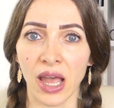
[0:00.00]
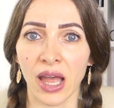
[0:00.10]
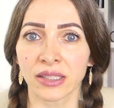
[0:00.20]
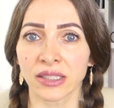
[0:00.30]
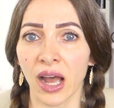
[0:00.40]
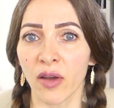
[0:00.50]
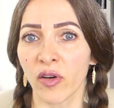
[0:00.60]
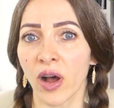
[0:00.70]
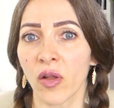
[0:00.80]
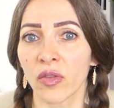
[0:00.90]
And I
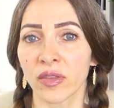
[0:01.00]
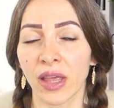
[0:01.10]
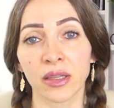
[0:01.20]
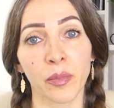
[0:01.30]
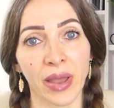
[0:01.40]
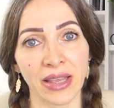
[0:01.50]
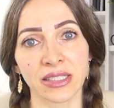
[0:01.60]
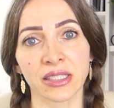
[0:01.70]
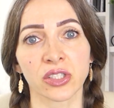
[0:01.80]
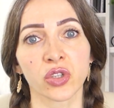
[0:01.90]
found that the
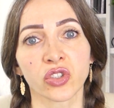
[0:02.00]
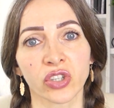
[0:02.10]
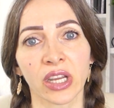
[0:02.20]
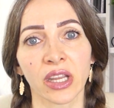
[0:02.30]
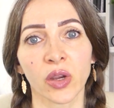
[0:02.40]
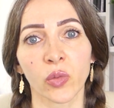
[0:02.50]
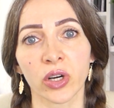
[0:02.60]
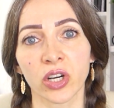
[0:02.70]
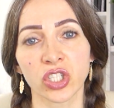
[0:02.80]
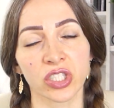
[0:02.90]
best to drink
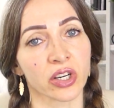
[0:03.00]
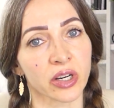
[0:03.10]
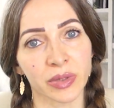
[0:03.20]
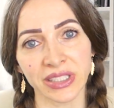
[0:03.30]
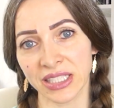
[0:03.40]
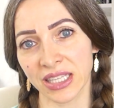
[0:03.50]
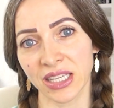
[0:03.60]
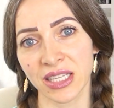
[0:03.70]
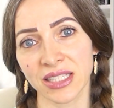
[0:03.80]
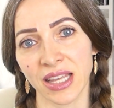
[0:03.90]
were just herbal
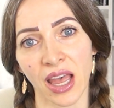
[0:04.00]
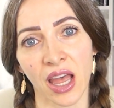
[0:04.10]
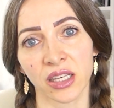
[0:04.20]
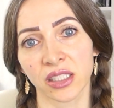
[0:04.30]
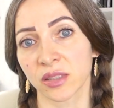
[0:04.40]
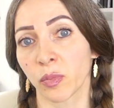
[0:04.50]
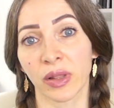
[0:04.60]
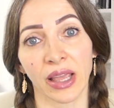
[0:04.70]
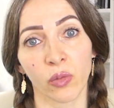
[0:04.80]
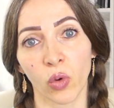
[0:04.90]
teas and
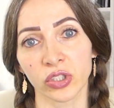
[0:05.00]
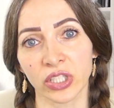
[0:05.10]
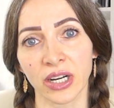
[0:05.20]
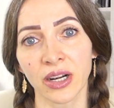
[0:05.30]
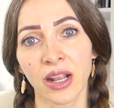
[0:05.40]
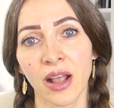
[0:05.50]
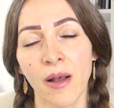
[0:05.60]
plain water,